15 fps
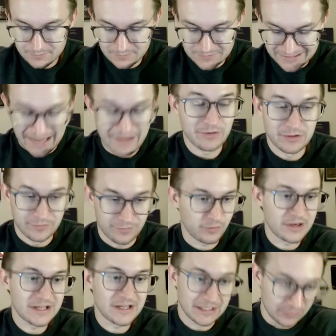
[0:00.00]
Kevin
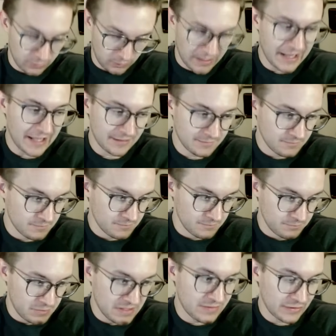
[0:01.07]
freaking Durant
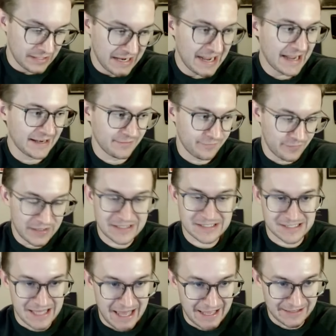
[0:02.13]
be the guy to fix
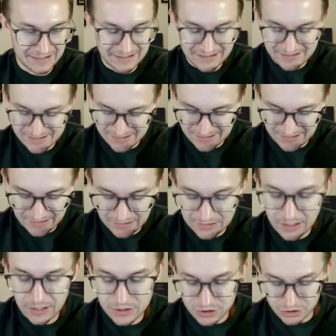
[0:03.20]
that is a
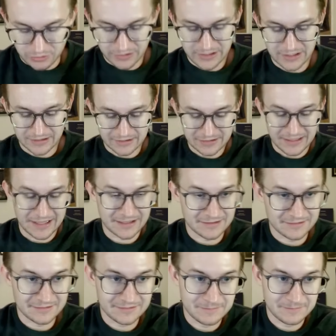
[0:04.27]
luxury that
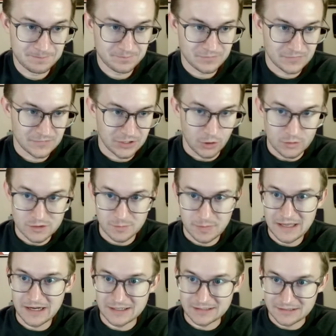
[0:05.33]
goes
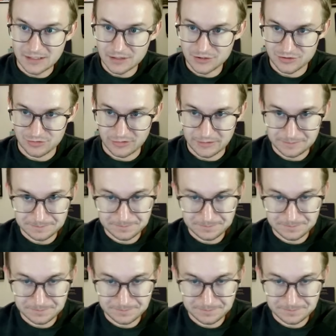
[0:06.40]
beyond luxury.